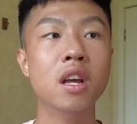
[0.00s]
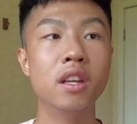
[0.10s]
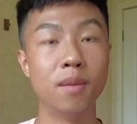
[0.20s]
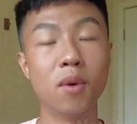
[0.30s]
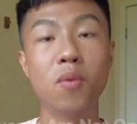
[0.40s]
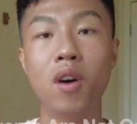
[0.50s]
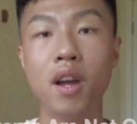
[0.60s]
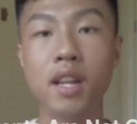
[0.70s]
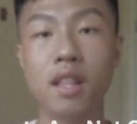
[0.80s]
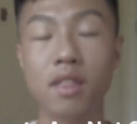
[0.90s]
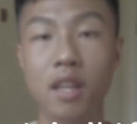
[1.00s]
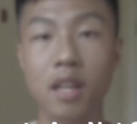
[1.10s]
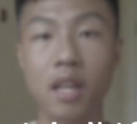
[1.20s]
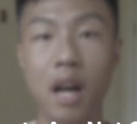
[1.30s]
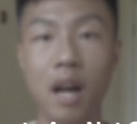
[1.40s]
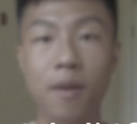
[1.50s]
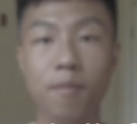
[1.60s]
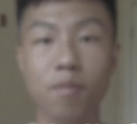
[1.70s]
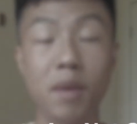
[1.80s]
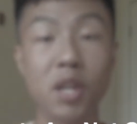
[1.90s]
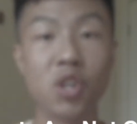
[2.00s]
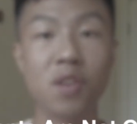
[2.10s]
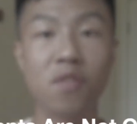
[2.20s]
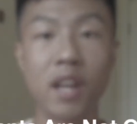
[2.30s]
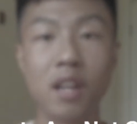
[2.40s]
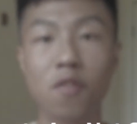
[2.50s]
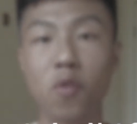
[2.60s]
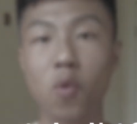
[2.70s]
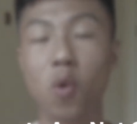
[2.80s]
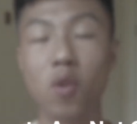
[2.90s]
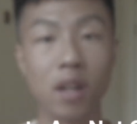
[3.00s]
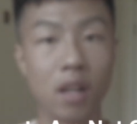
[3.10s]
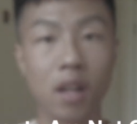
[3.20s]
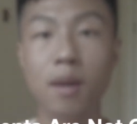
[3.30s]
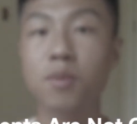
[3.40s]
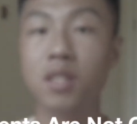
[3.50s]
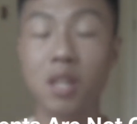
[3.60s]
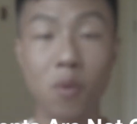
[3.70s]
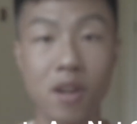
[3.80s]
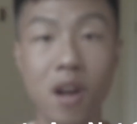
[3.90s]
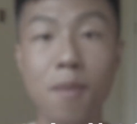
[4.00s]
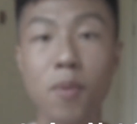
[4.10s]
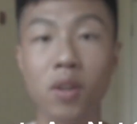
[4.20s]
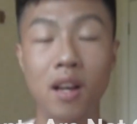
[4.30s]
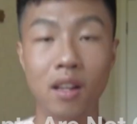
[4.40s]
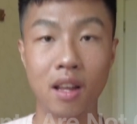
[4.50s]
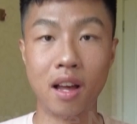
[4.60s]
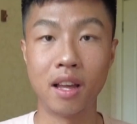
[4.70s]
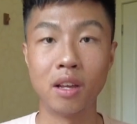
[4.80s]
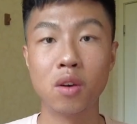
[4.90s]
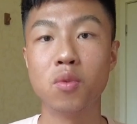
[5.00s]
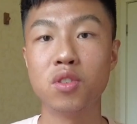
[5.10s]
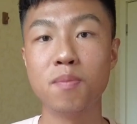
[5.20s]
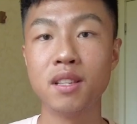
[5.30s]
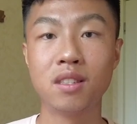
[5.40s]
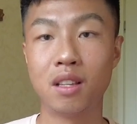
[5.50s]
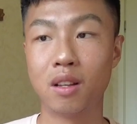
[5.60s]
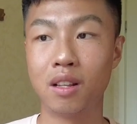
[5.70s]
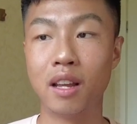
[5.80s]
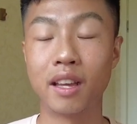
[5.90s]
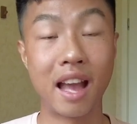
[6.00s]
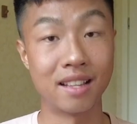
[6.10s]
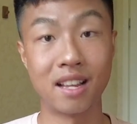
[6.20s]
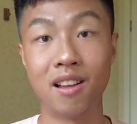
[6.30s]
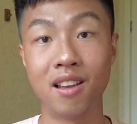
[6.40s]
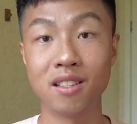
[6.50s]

number one, the major event for all the clubs, they were not put online, which means like as online